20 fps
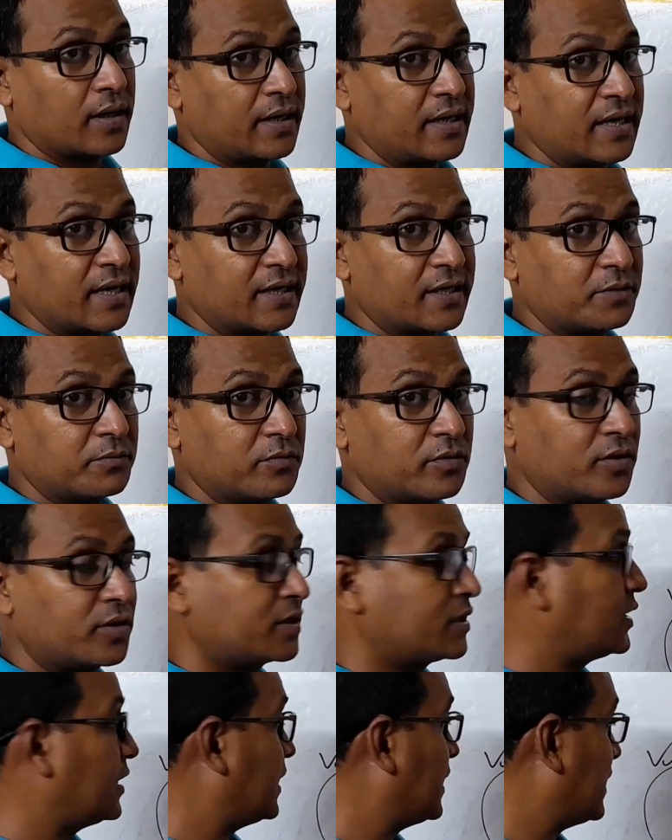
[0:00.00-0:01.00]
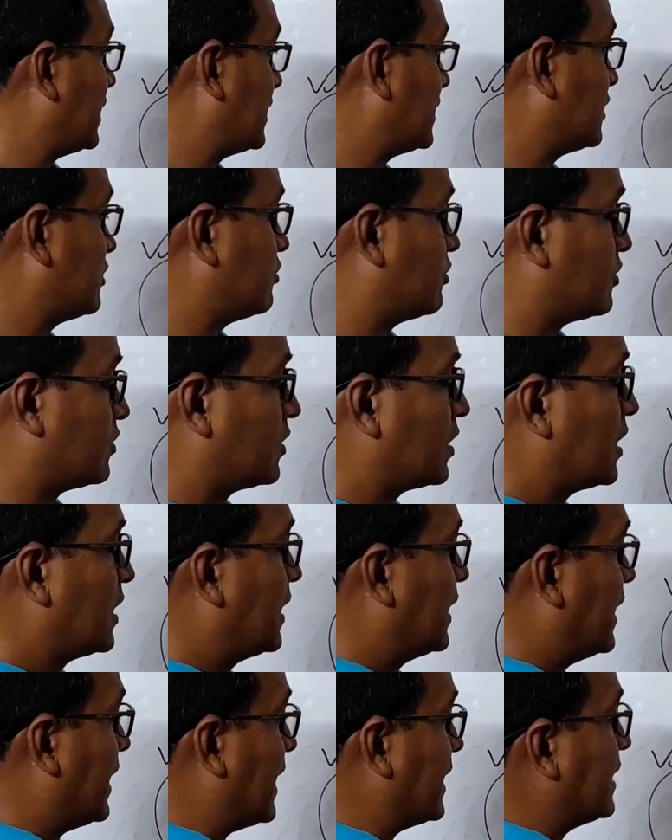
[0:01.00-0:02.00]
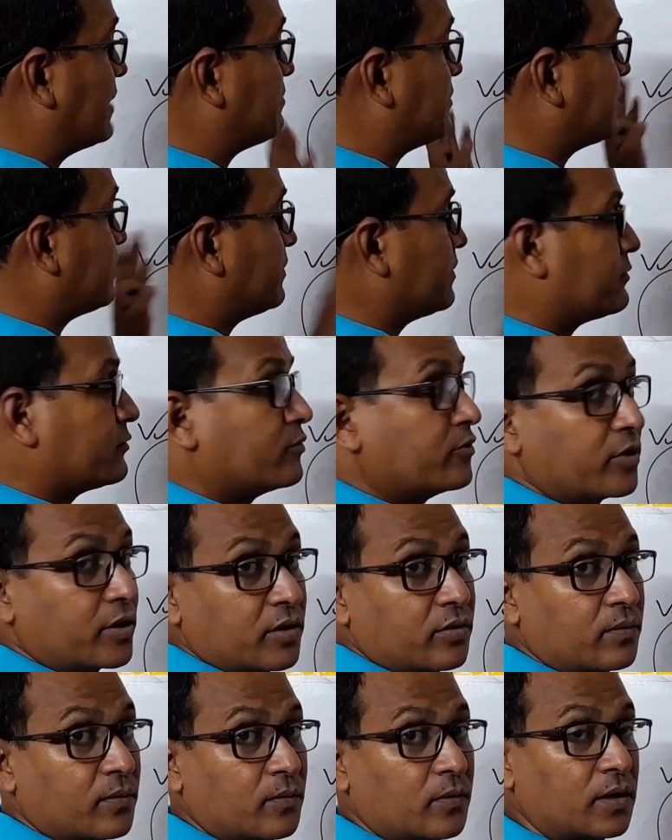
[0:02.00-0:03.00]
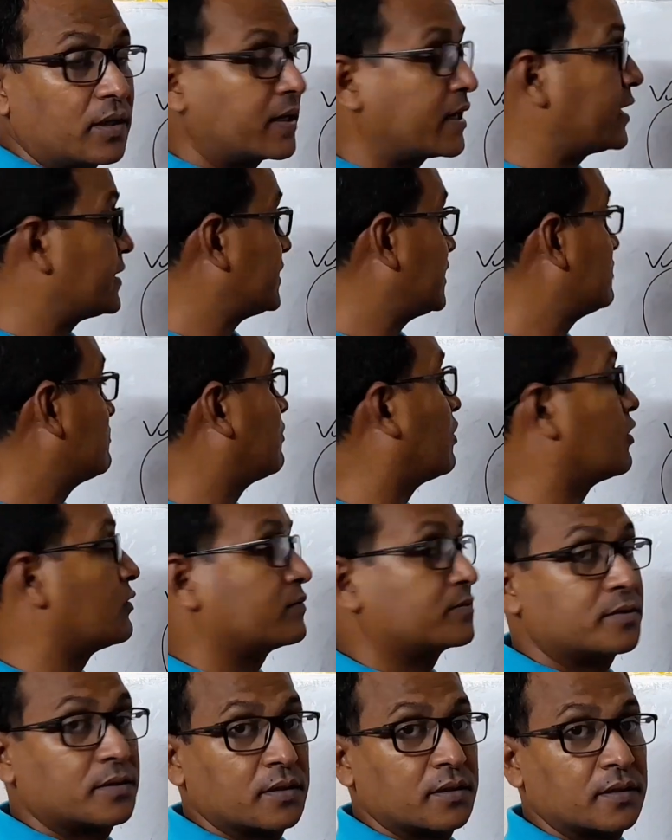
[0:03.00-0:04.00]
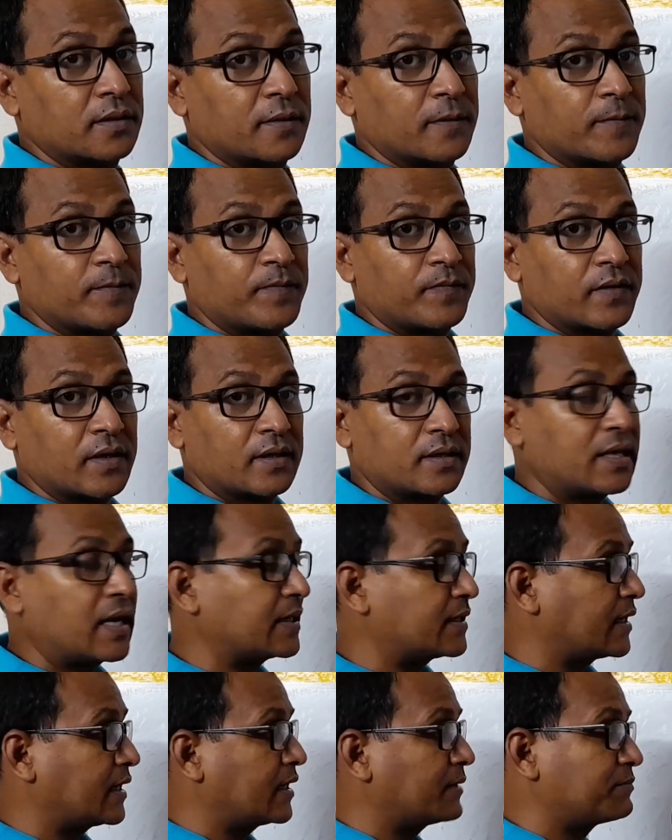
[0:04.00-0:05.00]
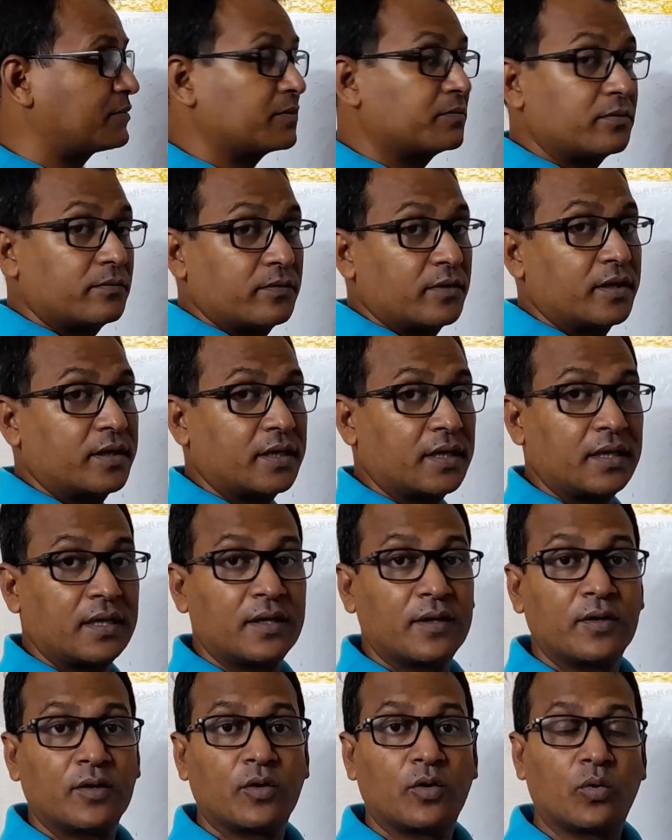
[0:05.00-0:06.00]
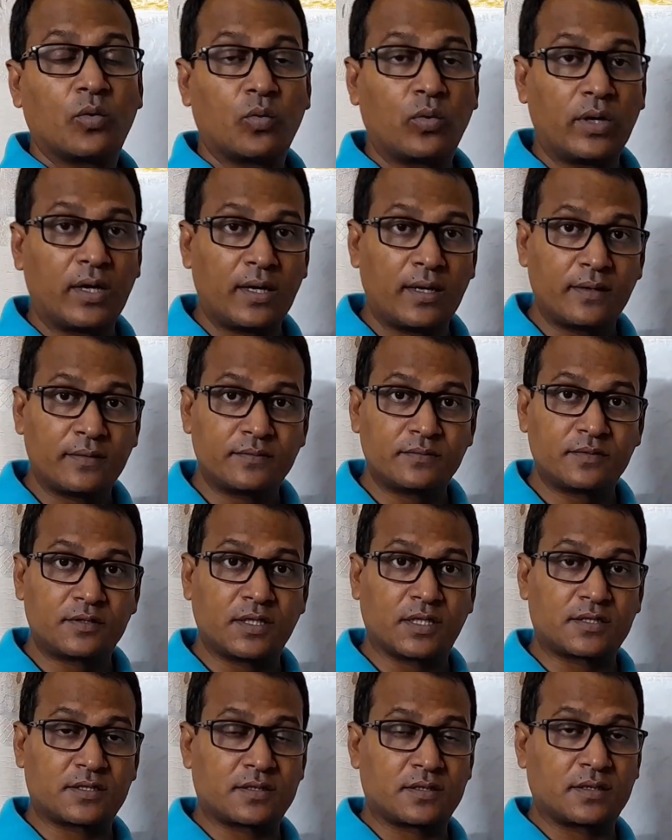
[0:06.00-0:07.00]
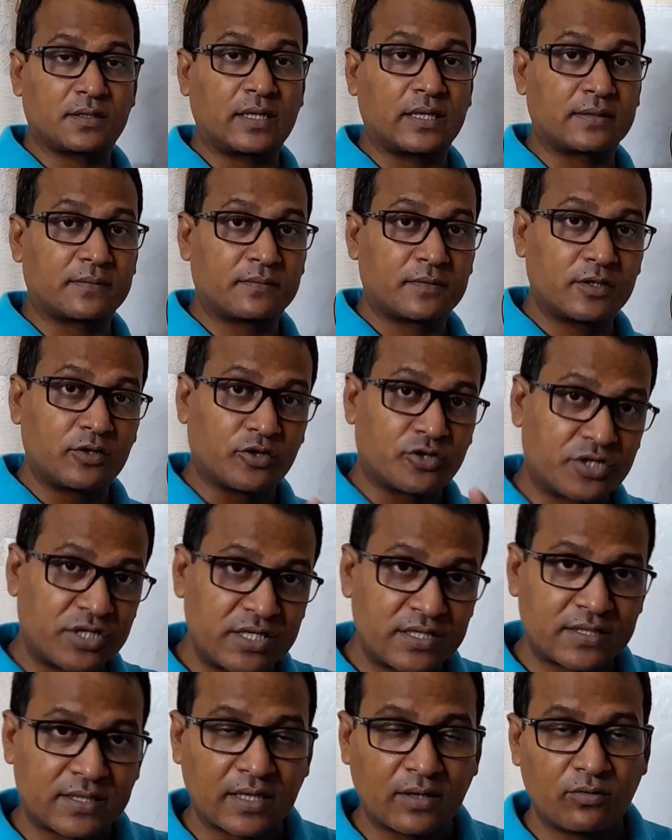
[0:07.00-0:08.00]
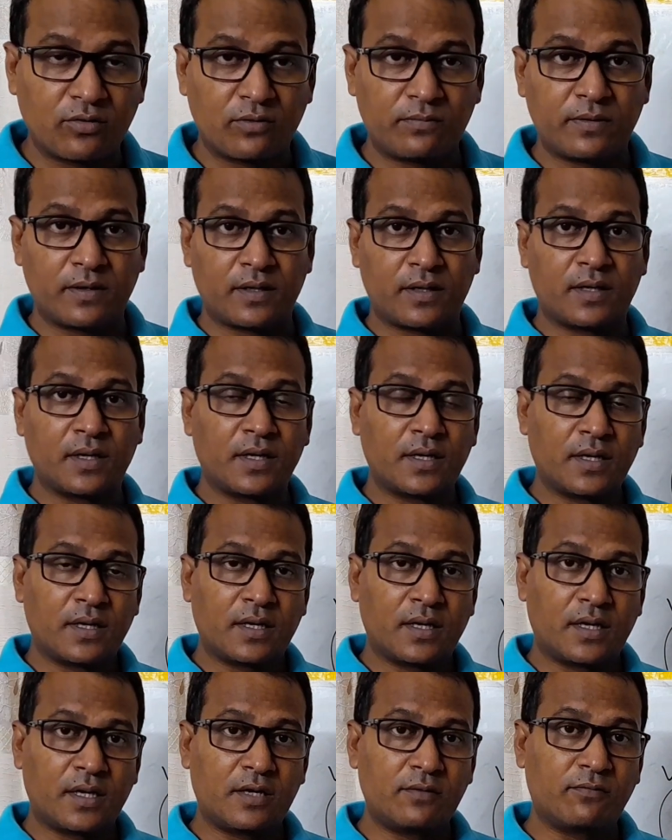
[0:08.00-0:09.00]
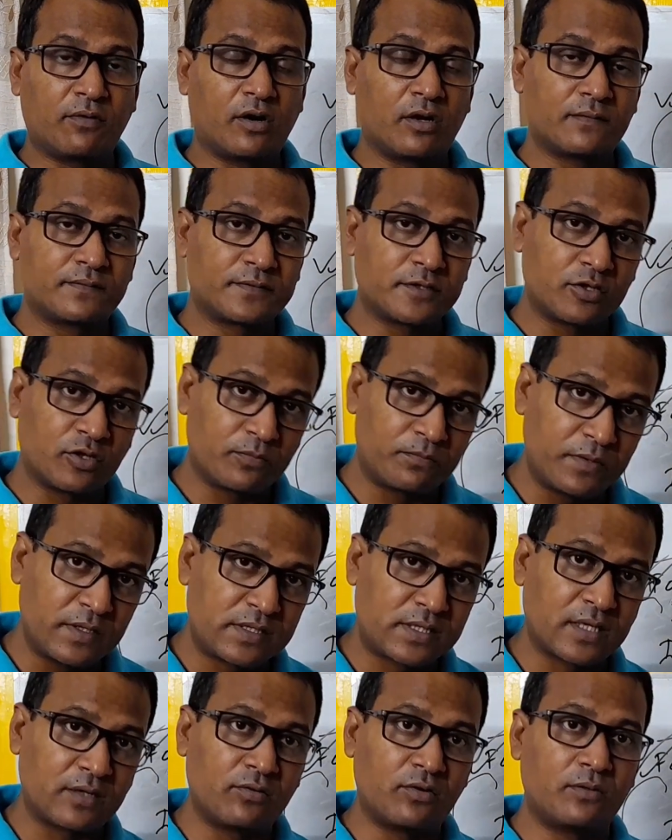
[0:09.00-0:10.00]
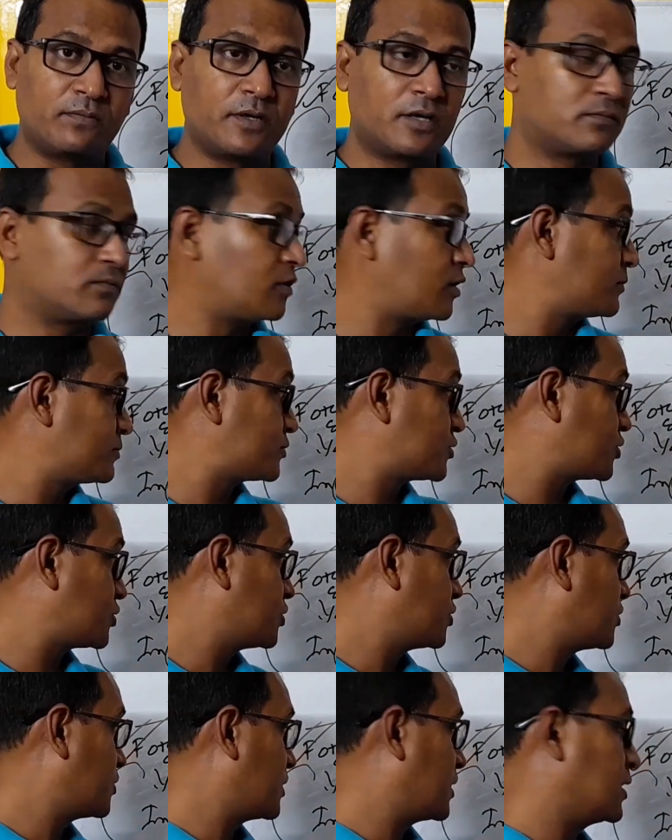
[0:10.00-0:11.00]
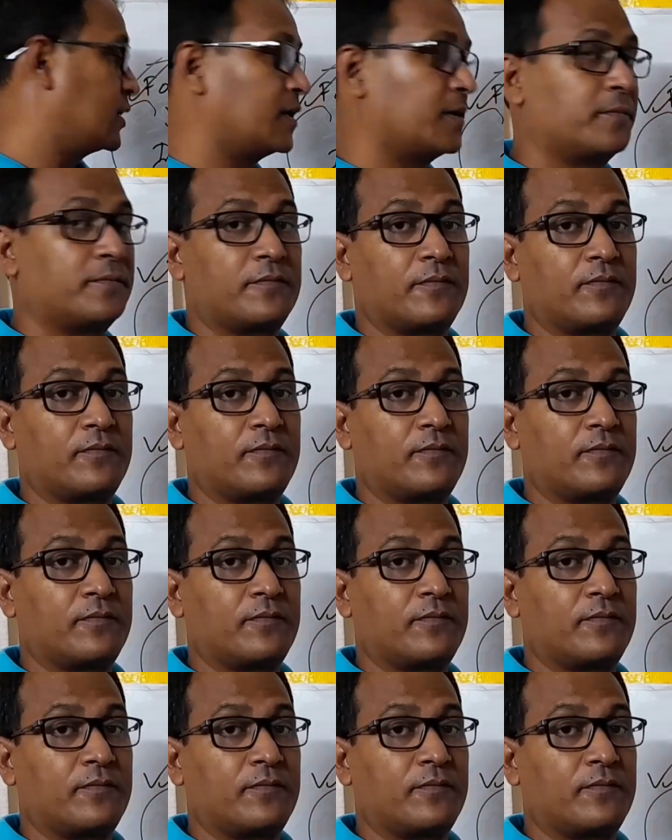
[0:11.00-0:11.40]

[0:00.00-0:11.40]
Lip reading: innate immunity, and your adaptive immunity will get involved. That adaptive immunity will that your T cell will be involved, your B cell will be involved to